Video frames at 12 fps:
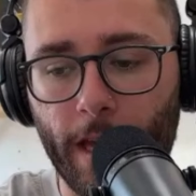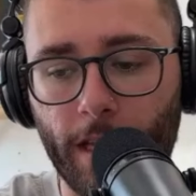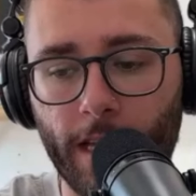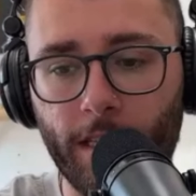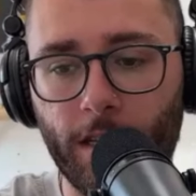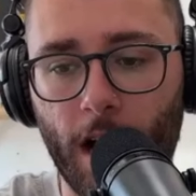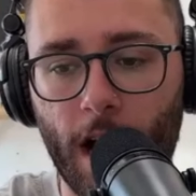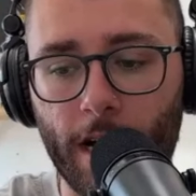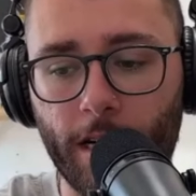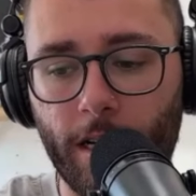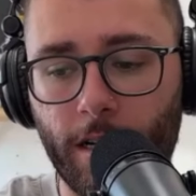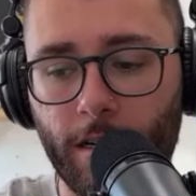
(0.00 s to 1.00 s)
let's
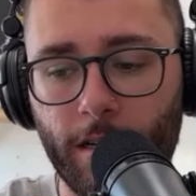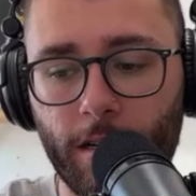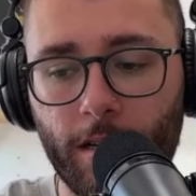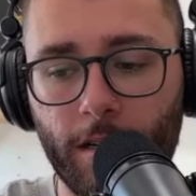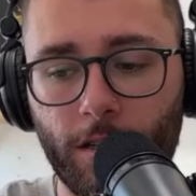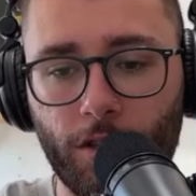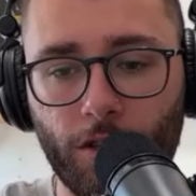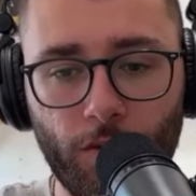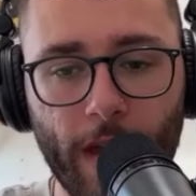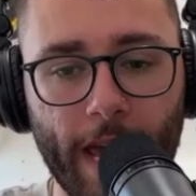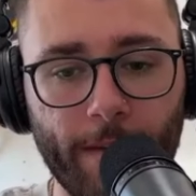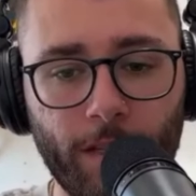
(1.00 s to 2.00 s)
talk
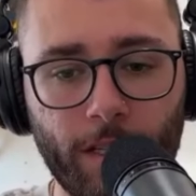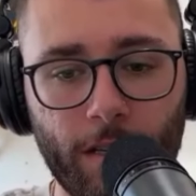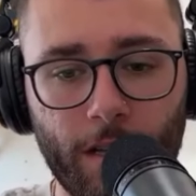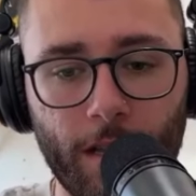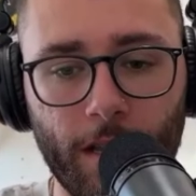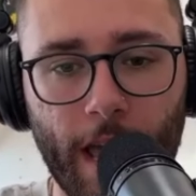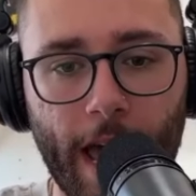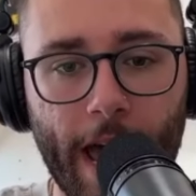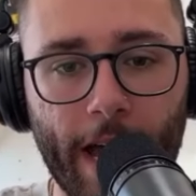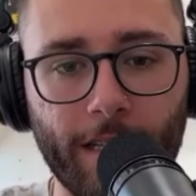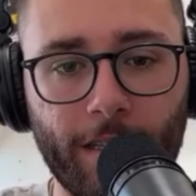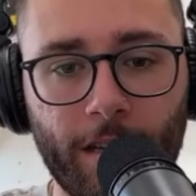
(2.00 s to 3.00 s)
two names
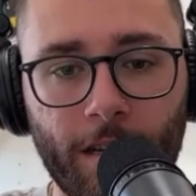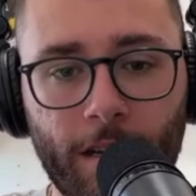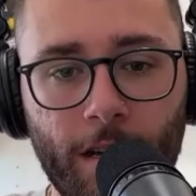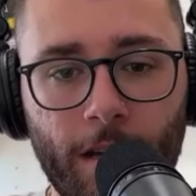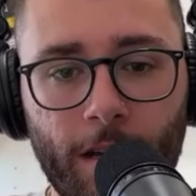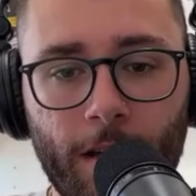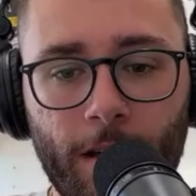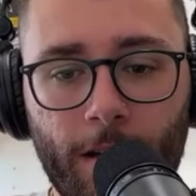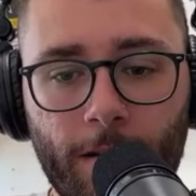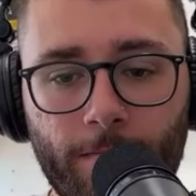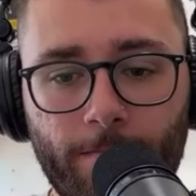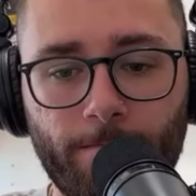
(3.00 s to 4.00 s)
that
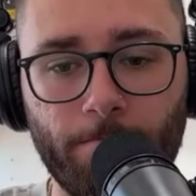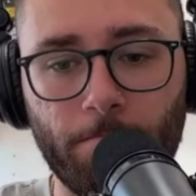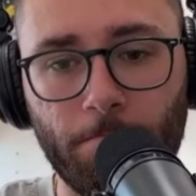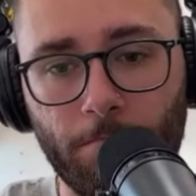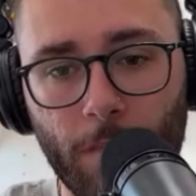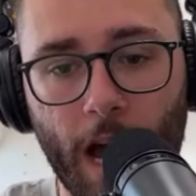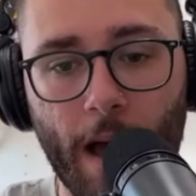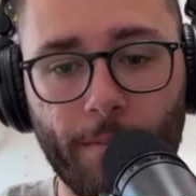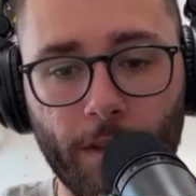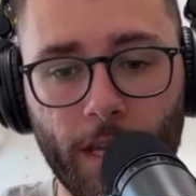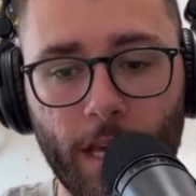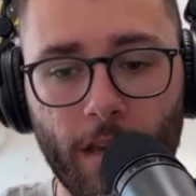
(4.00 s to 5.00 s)
I
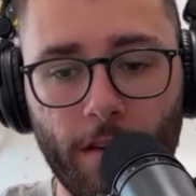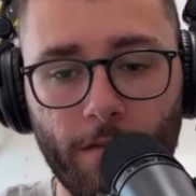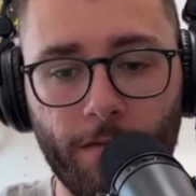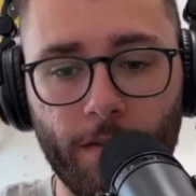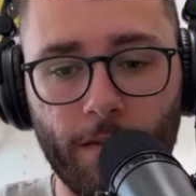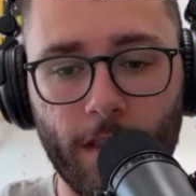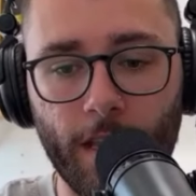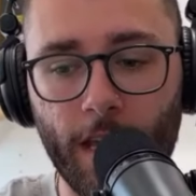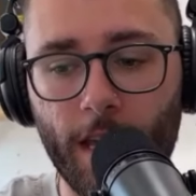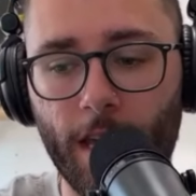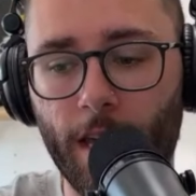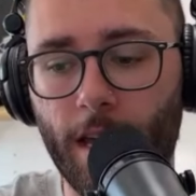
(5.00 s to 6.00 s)
believe
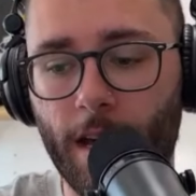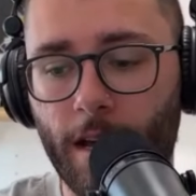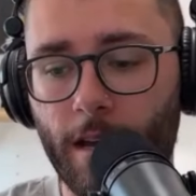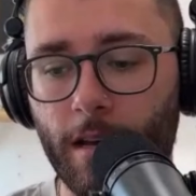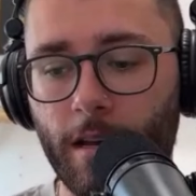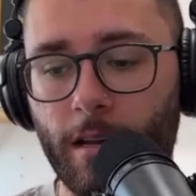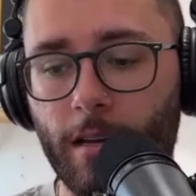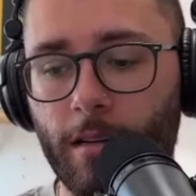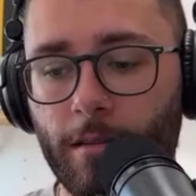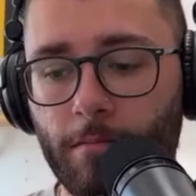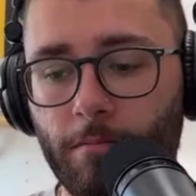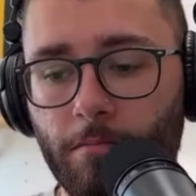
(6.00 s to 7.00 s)
the
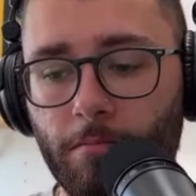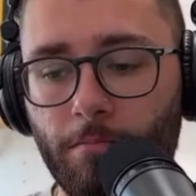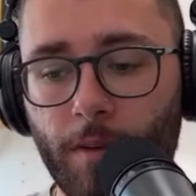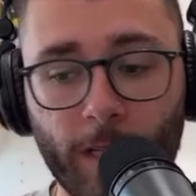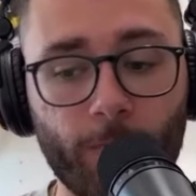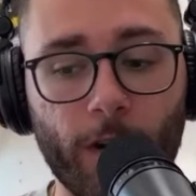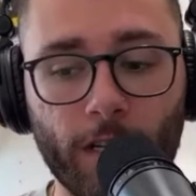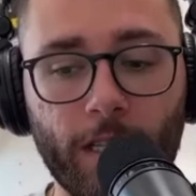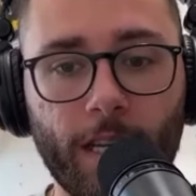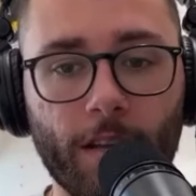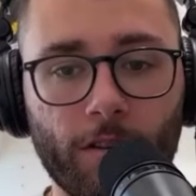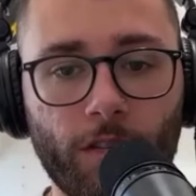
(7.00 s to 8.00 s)
Pittsburgh
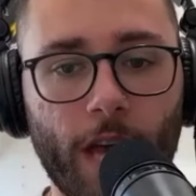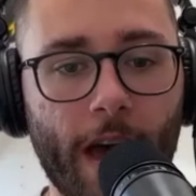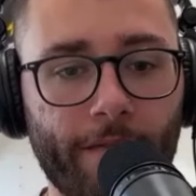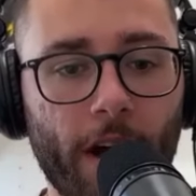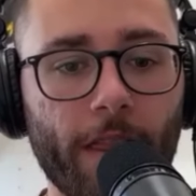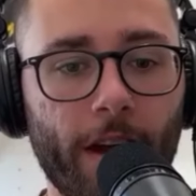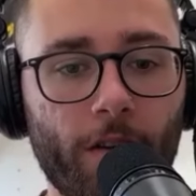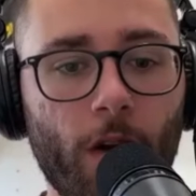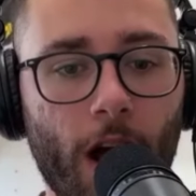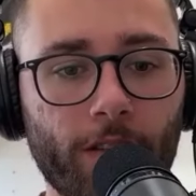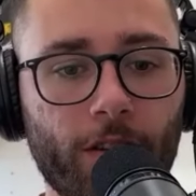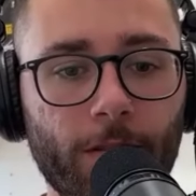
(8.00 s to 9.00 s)
Steelers have on their
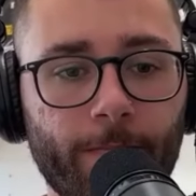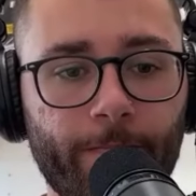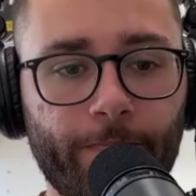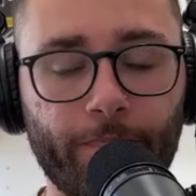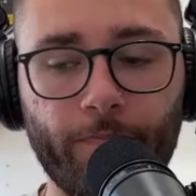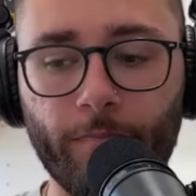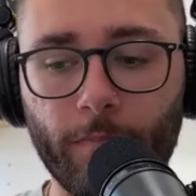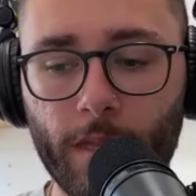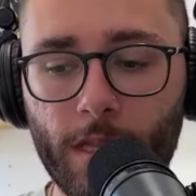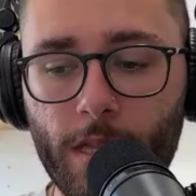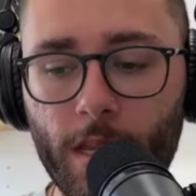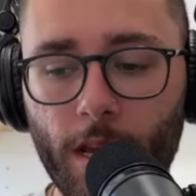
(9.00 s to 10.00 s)
roster
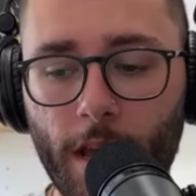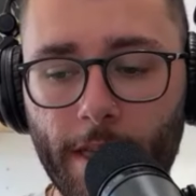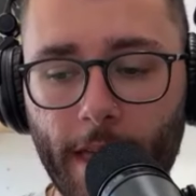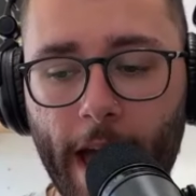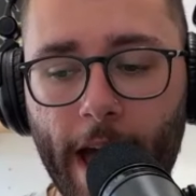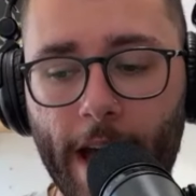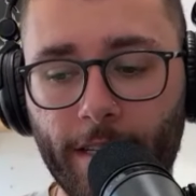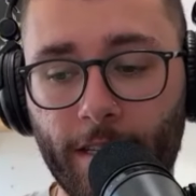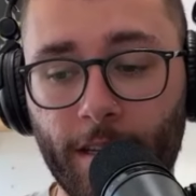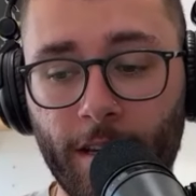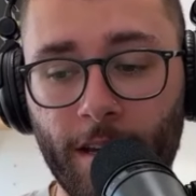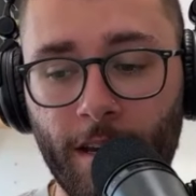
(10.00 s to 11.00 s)

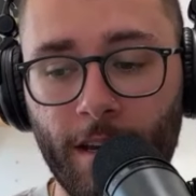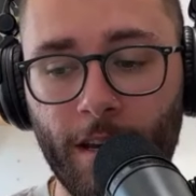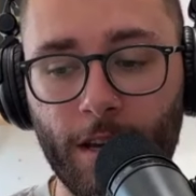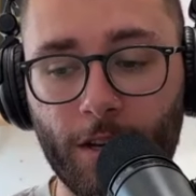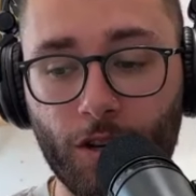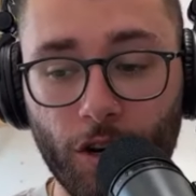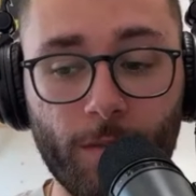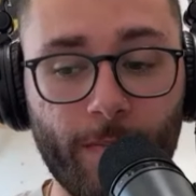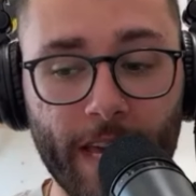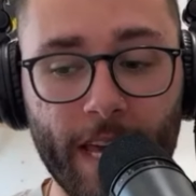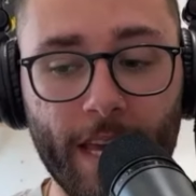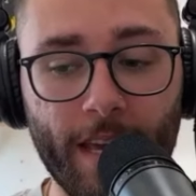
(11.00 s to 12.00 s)
that could
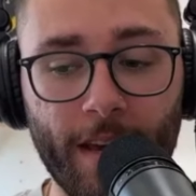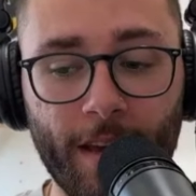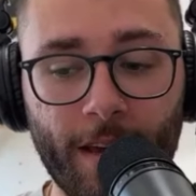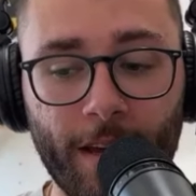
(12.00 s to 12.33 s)
be,